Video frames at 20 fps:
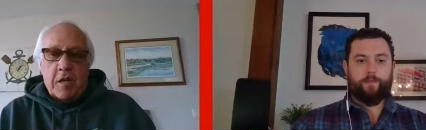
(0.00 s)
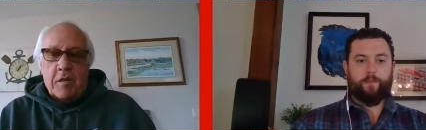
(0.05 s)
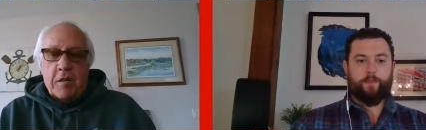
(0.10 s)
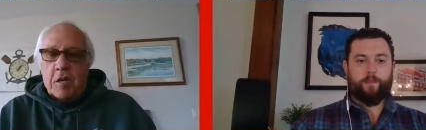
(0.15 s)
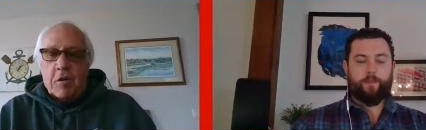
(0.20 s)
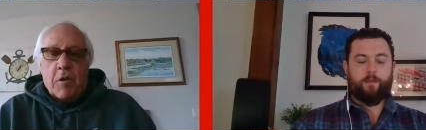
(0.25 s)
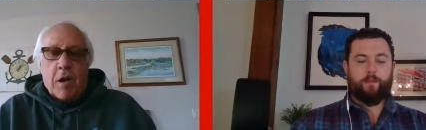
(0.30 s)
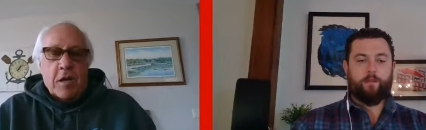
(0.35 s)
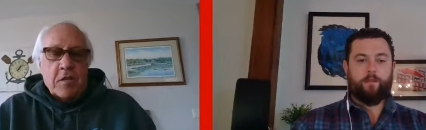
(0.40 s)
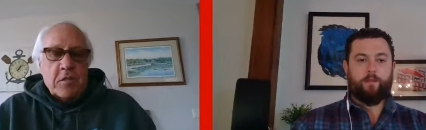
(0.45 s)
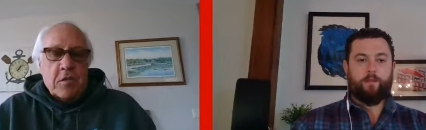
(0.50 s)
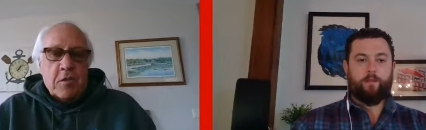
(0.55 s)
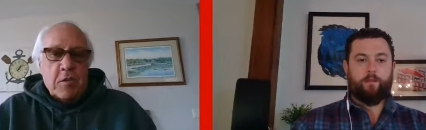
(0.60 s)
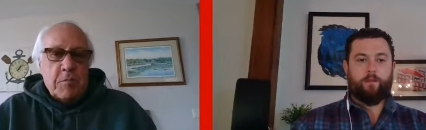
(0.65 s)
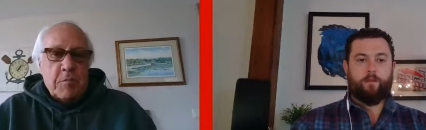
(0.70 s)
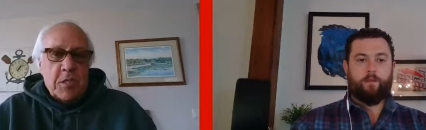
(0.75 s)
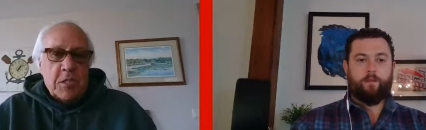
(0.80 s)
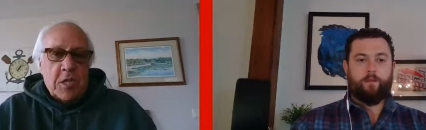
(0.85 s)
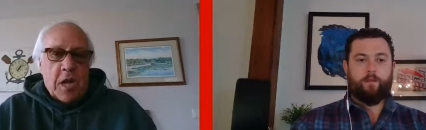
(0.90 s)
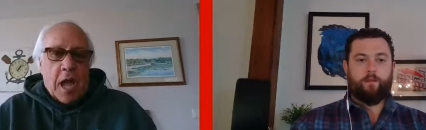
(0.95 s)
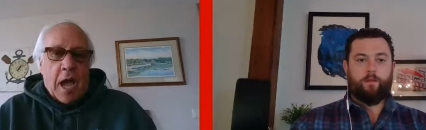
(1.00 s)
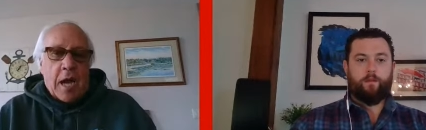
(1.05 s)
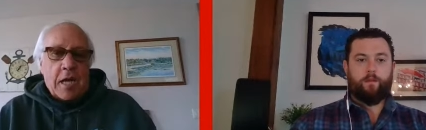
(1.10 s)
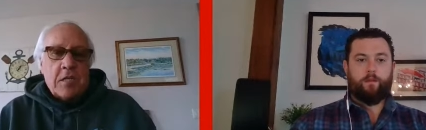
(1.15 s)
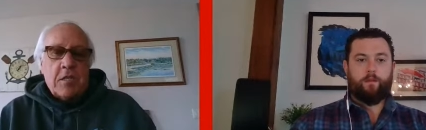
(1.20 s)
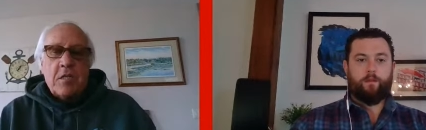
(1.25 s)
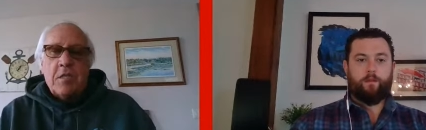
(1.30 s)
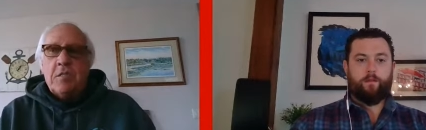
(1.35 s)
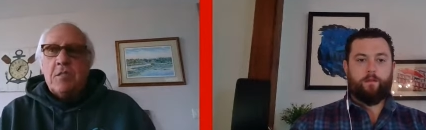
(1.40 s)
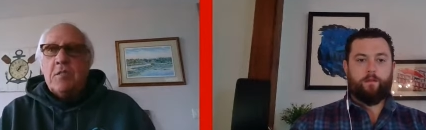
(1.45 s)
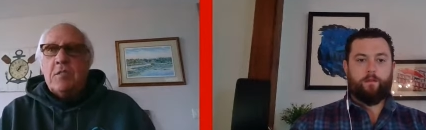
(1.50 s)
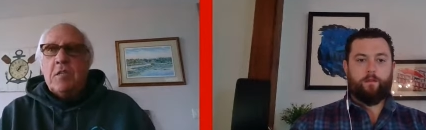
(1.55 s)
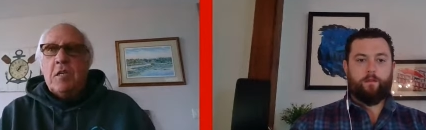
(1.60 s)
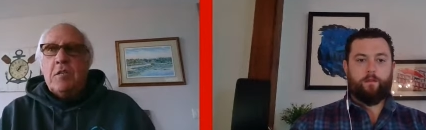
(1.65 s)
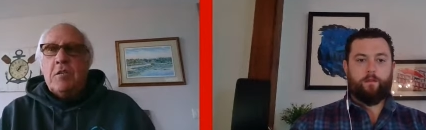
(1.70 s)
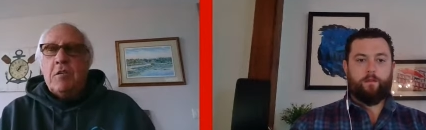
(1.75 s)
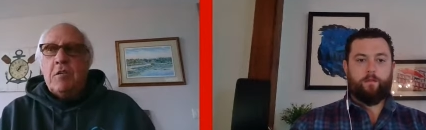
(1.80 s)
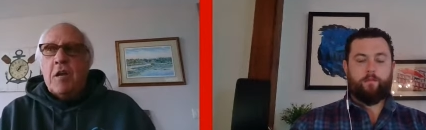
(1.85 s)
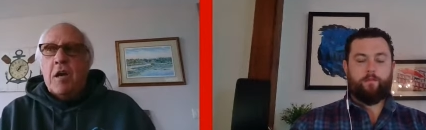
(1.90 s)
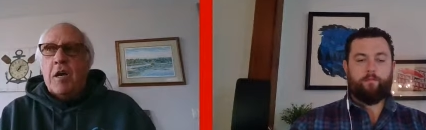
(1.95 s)
Speaker 1: And the crowd's going to be jacked.
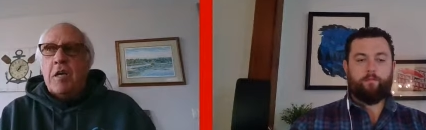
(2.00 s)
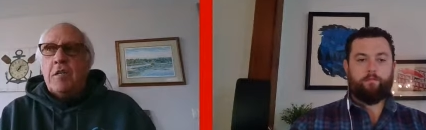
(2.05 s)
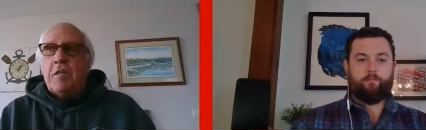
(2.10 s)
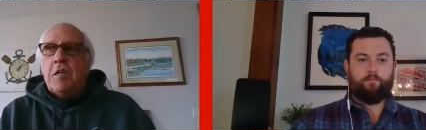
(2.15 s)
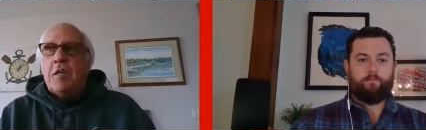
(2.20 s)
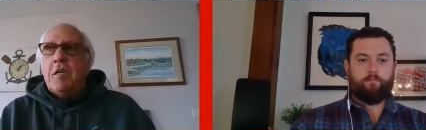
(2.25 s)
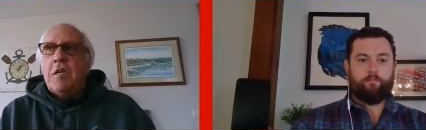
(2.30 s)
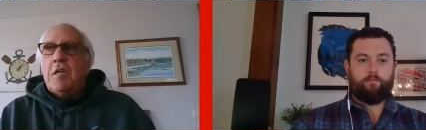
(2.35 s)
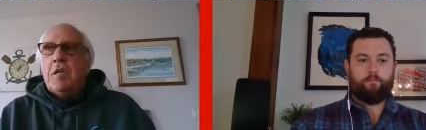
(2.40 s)
Senior night.